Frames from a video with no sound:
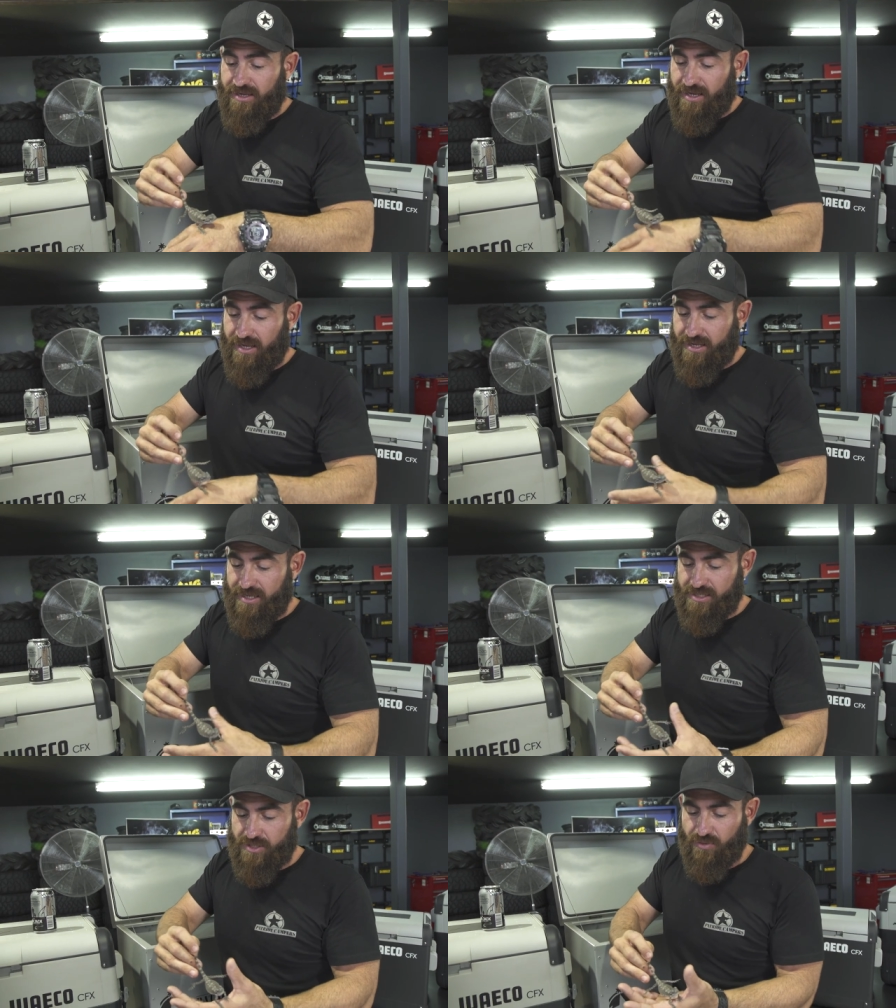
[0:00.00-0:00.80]
Uh,
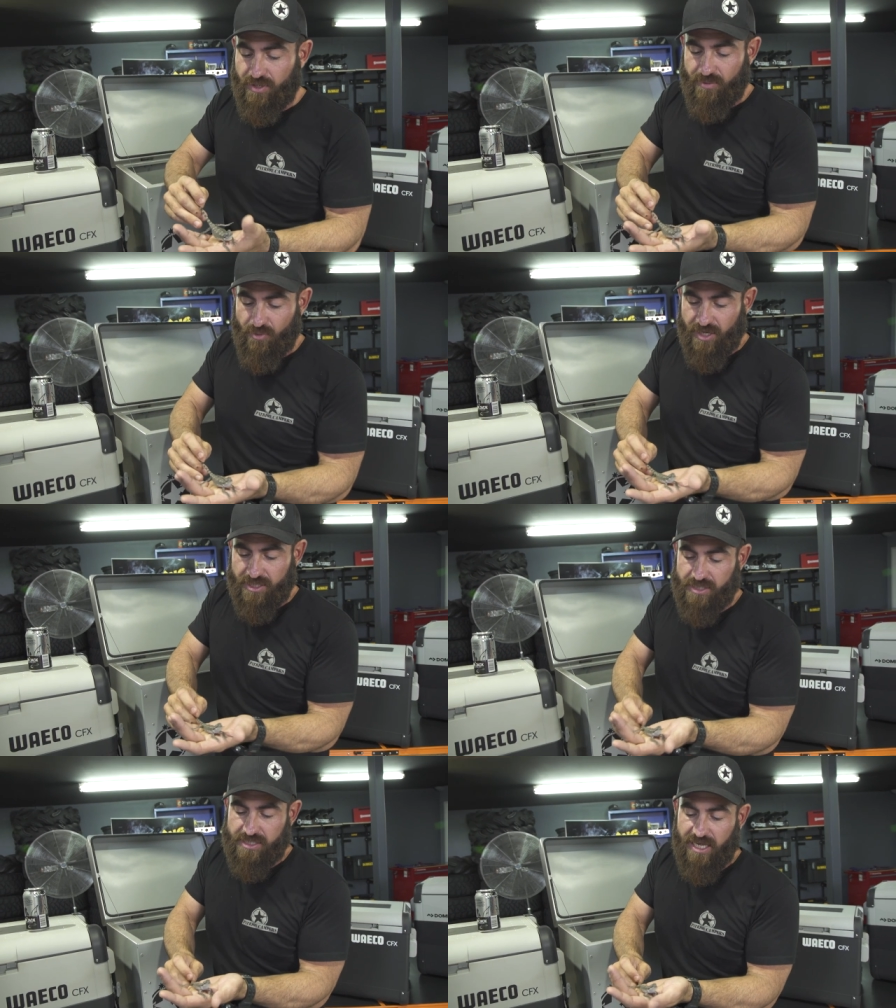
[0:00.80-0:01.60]
he's tiny. I might
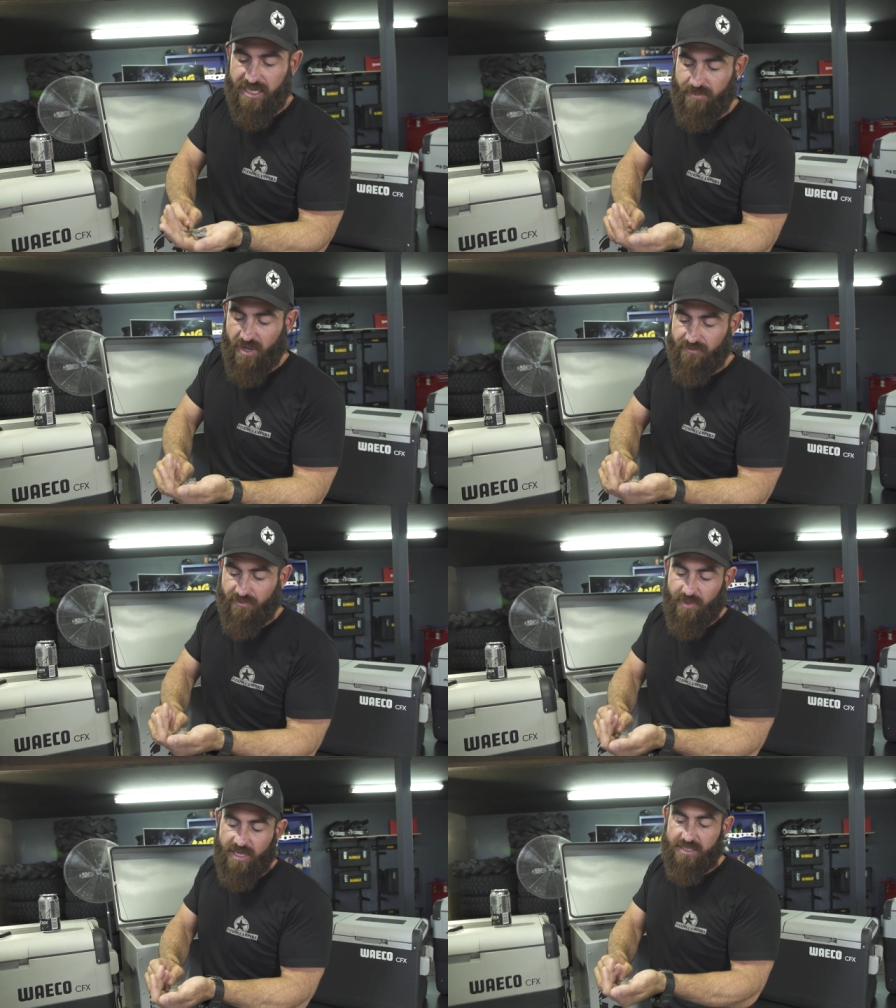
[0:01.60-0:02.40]
actually take him home
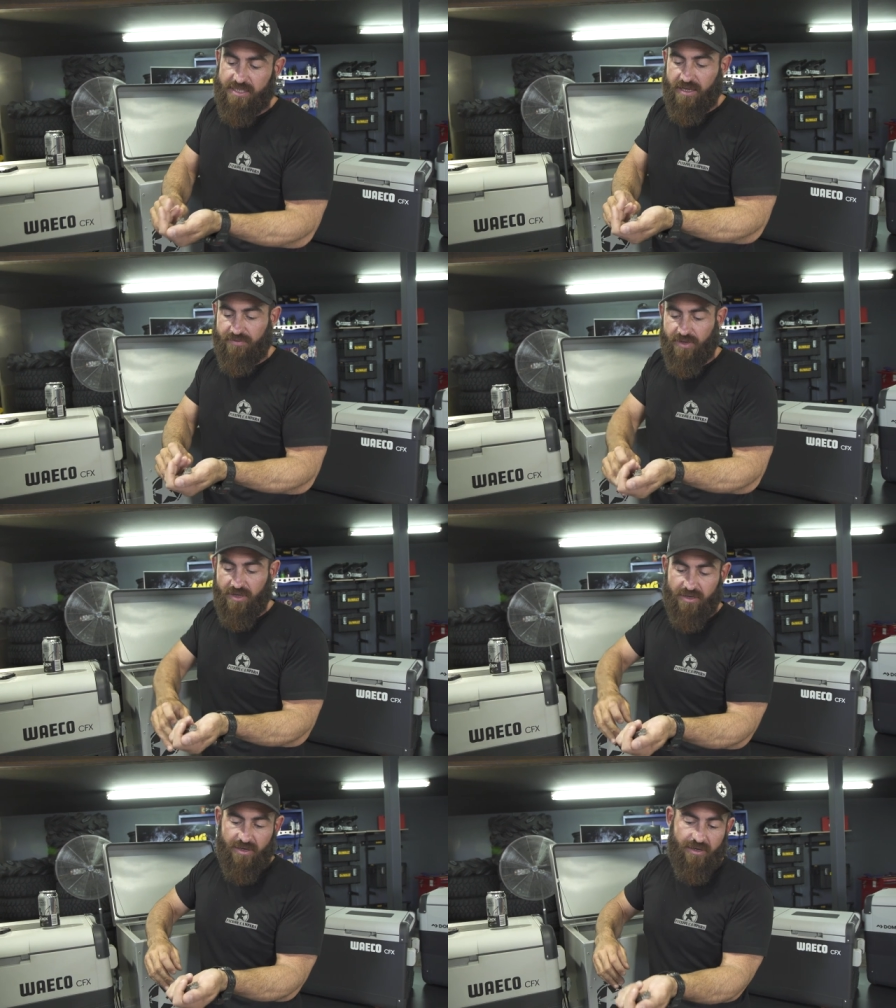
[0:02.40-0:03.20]
for me this
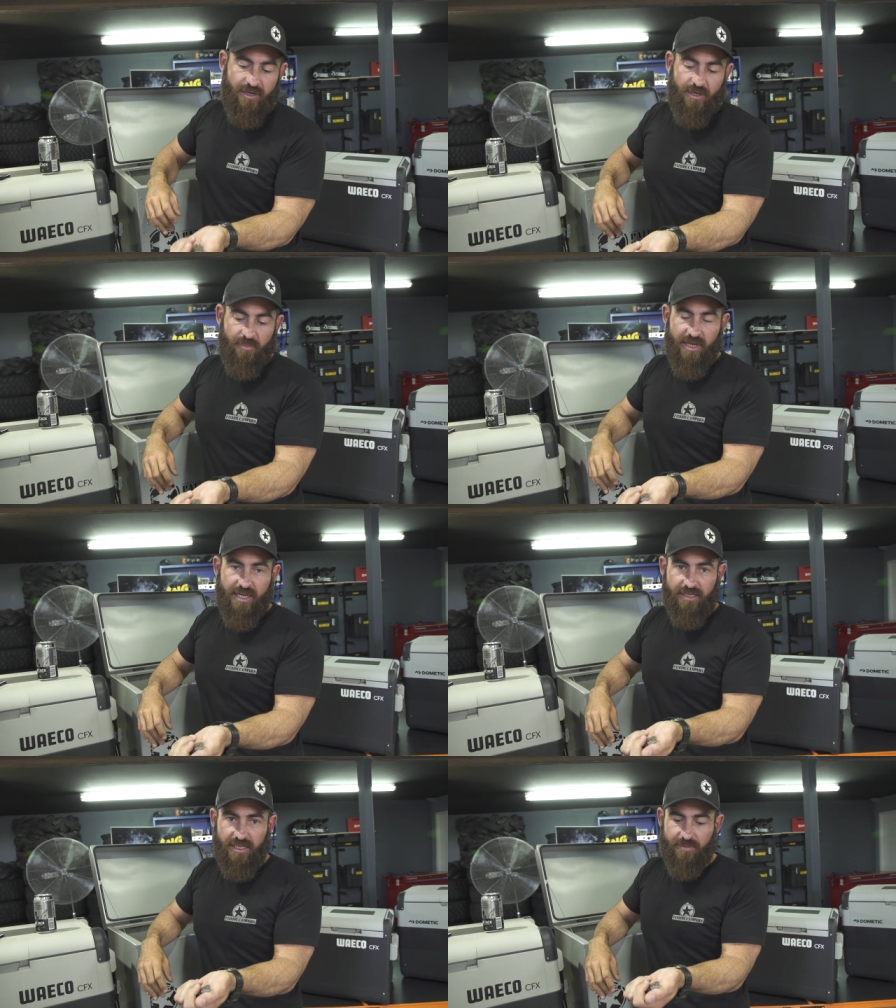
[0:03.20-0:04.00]
afternoon, and Mia
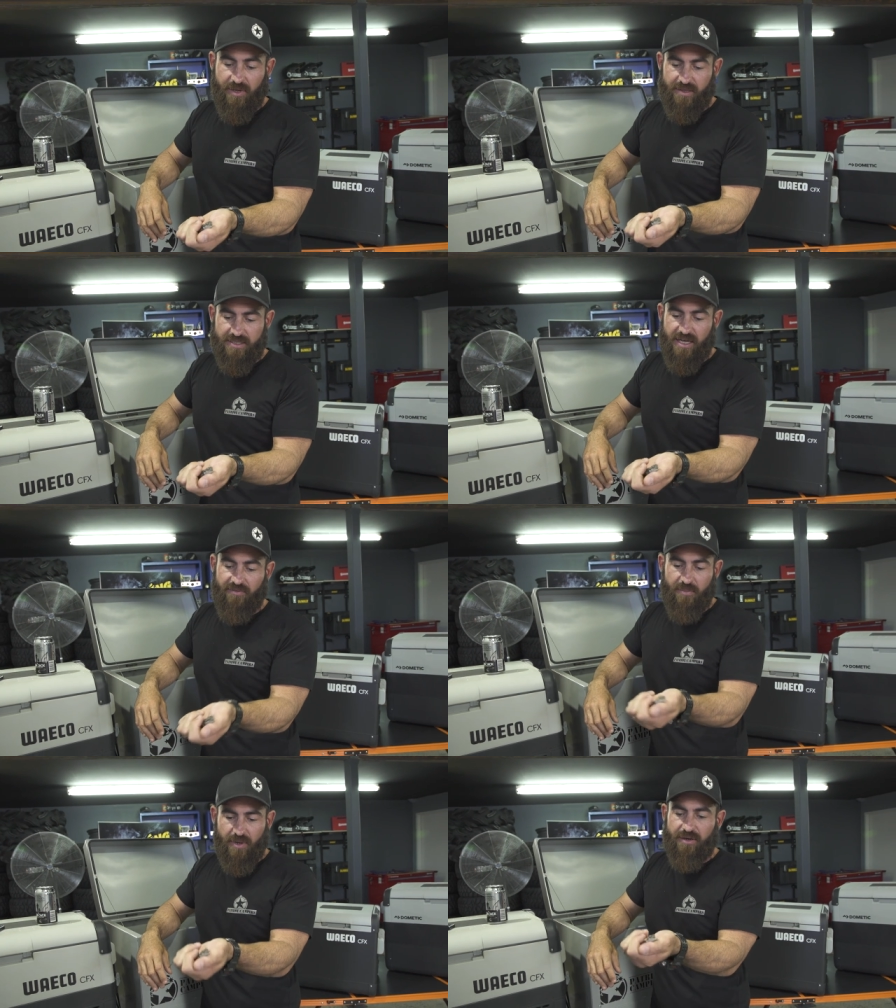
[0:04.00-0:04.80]
can let him go to
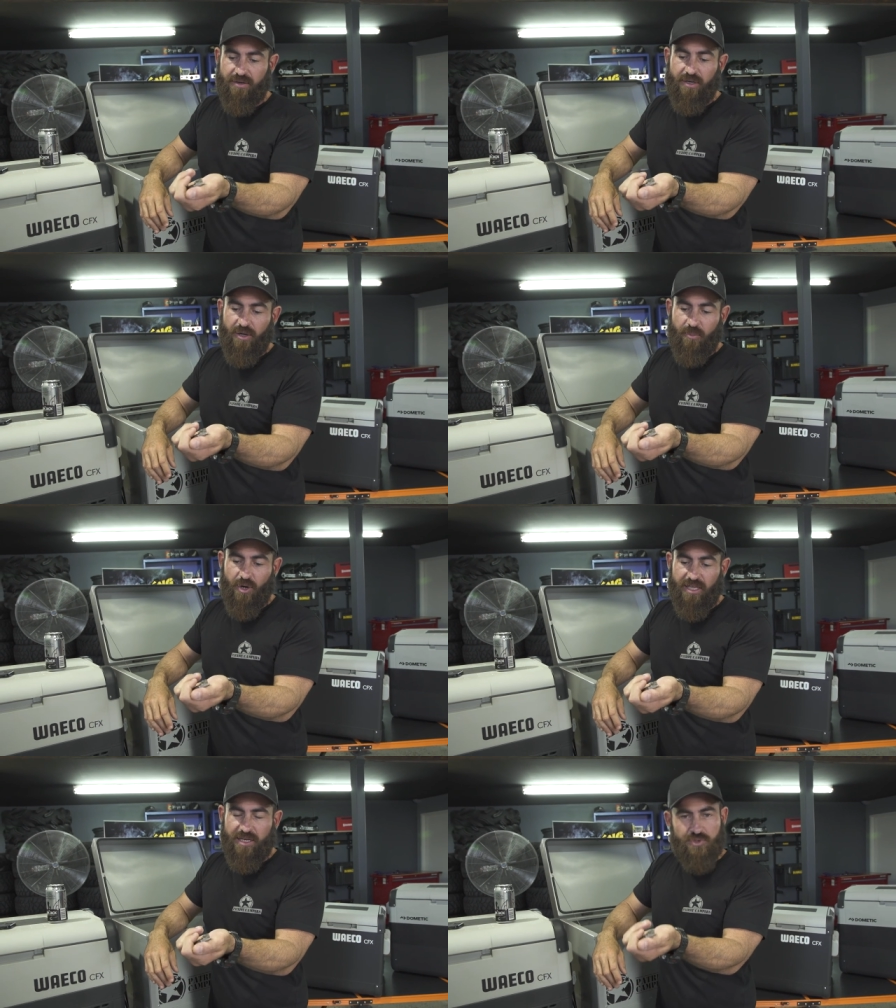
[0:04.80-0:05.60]
Savo. But I
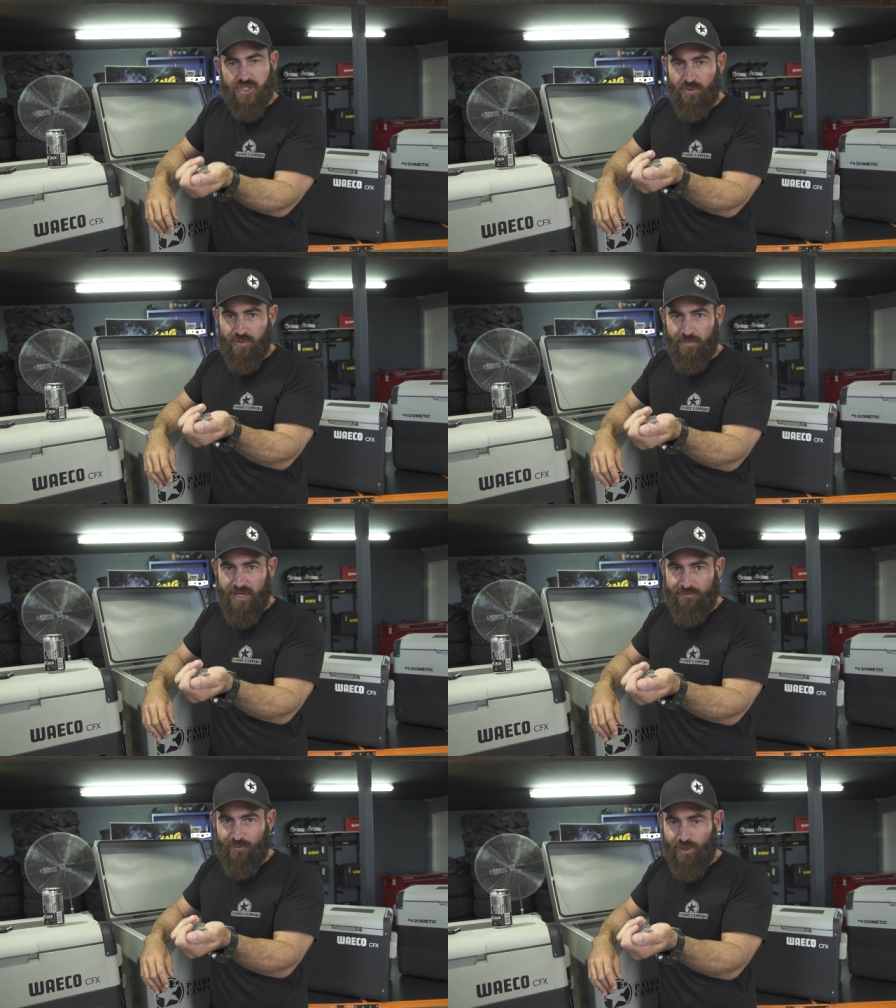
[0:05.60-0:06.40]
might let him chill with
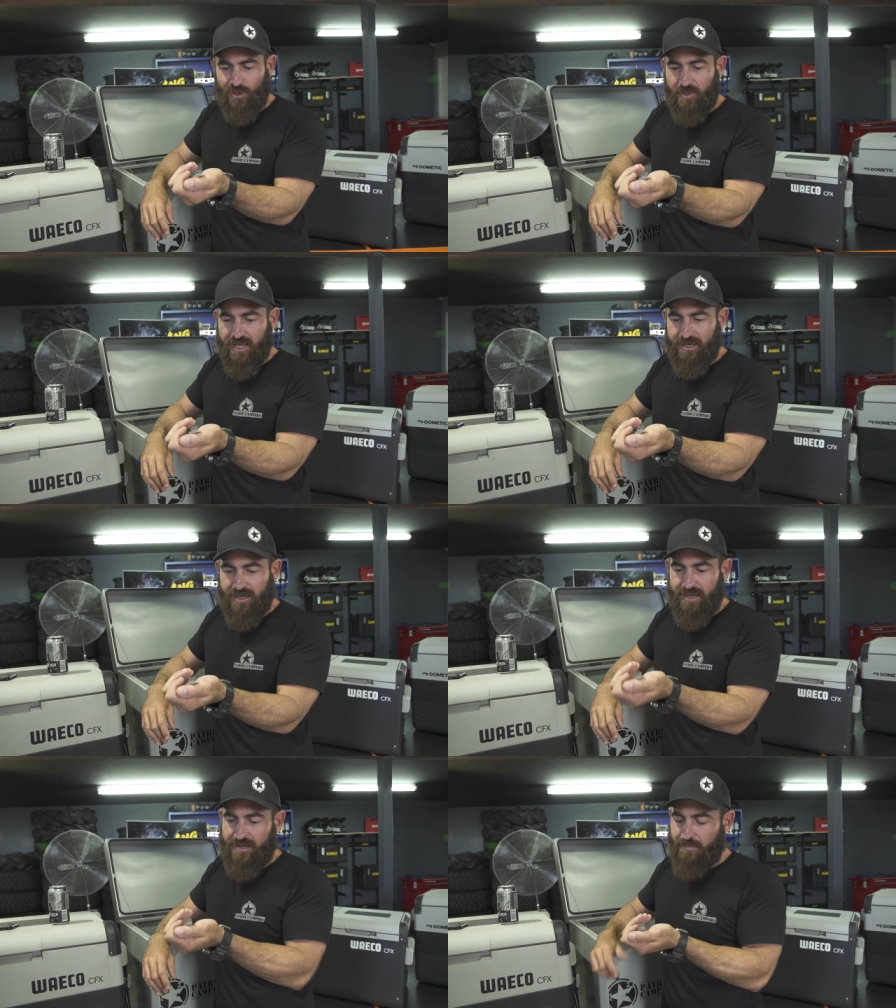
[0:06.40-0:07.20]
me for a little bit,
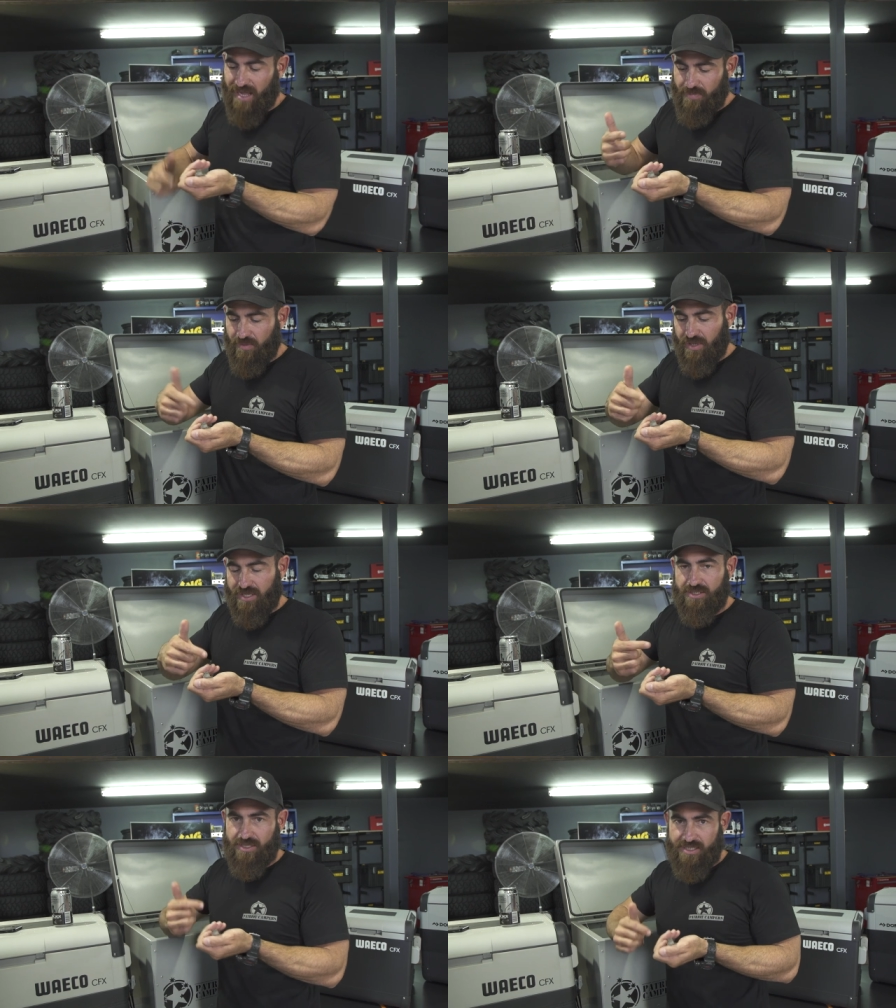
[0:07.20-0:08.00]
and maybe we
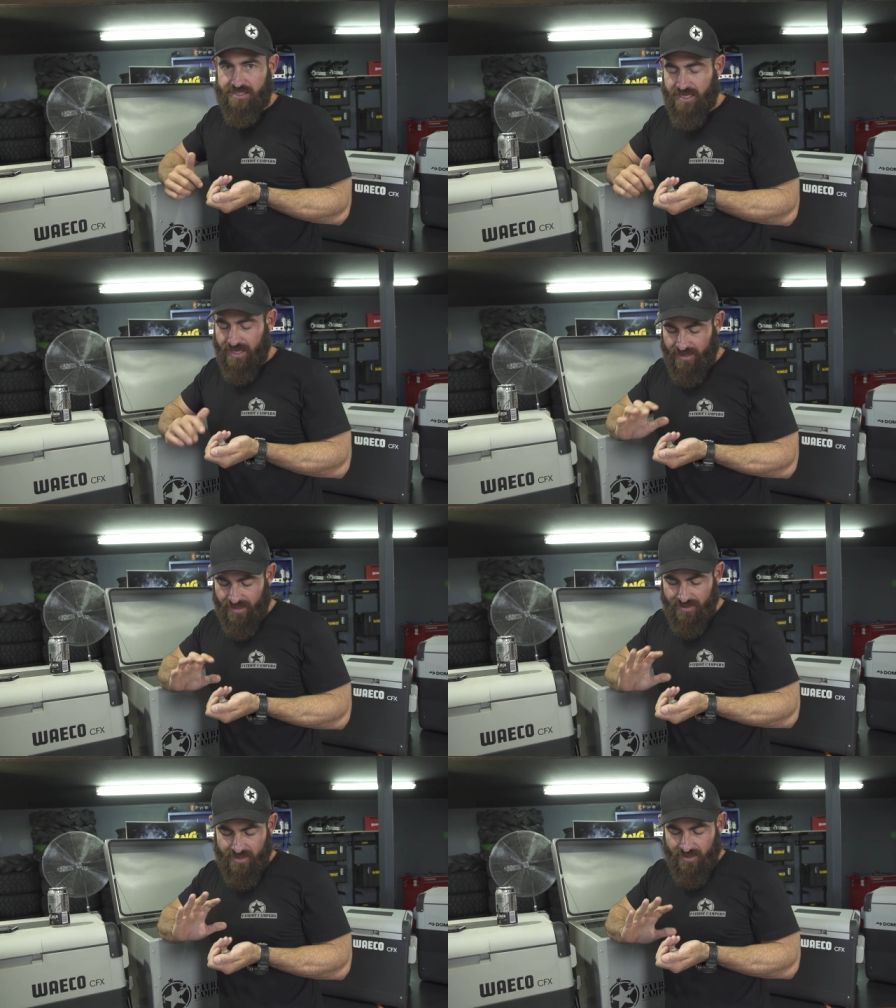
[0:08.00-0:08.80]
can do this together.